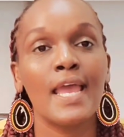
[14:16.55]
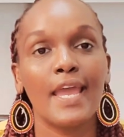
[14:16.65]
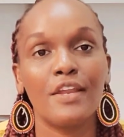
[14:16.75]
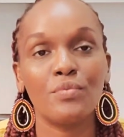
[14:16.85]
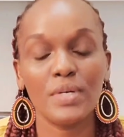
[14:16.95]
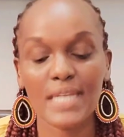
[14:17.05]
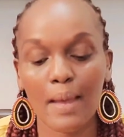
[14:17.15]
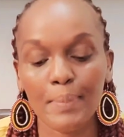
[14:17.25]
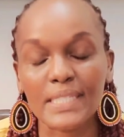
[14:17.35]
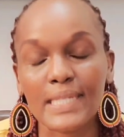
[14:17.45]
And what
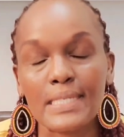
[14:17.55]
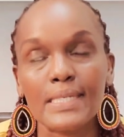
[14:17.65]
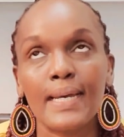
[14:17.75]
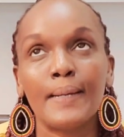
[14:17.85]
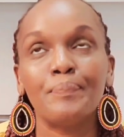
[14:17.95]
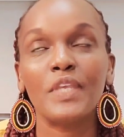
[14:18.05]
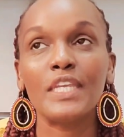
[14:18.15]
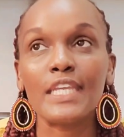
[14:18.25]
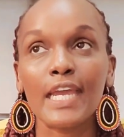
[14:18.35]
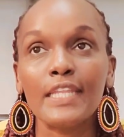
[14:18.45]
happens that
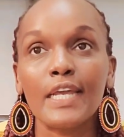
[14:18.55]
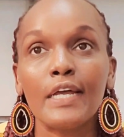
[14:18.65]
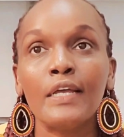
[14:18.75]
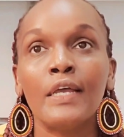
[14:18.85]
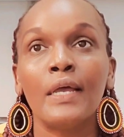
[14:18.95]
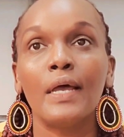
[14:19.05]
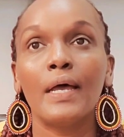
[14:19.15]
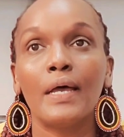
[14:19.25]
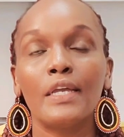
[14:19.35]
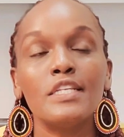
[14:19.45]
in Kenya
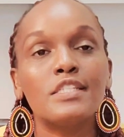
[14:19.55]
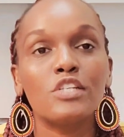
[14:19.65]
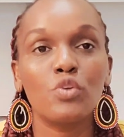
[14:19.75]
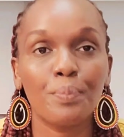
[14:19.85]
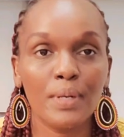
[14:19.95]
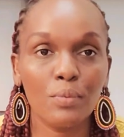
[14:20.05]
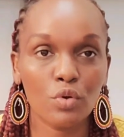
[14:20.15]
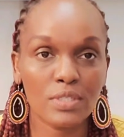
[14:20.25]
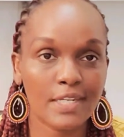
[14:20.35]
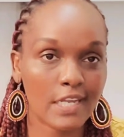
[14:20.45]
is the Supreme
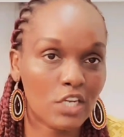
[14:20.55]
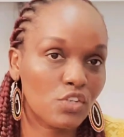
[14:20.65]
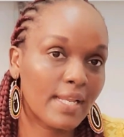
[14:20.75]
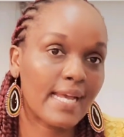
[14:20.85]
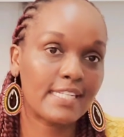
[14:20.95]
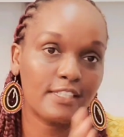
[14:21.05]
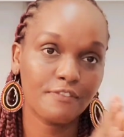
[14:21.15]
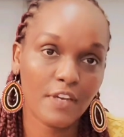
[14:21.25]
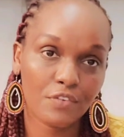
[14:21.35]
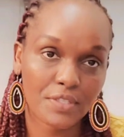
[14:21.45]
Court that actually has the
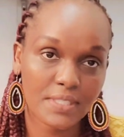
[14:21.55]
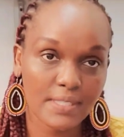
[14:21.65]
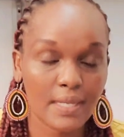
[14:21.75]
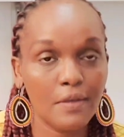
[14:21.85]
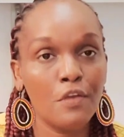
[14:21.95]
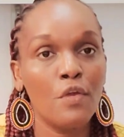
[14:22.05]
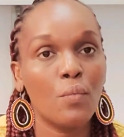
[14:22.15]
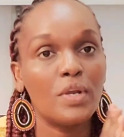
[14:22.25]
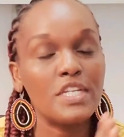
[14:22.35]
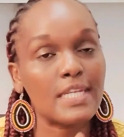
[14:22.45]
final say
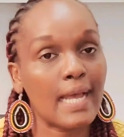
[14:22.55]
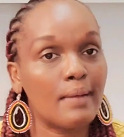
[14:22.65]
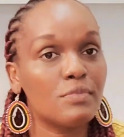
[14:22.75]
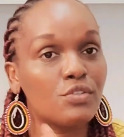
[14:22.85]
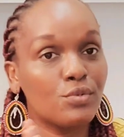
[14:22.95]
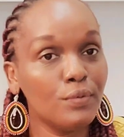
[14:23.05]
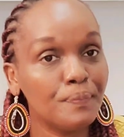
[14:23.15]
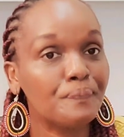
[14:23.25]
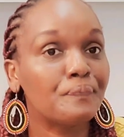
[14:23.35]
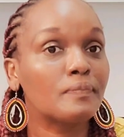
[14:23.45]
when it comes
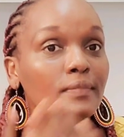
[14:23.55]
to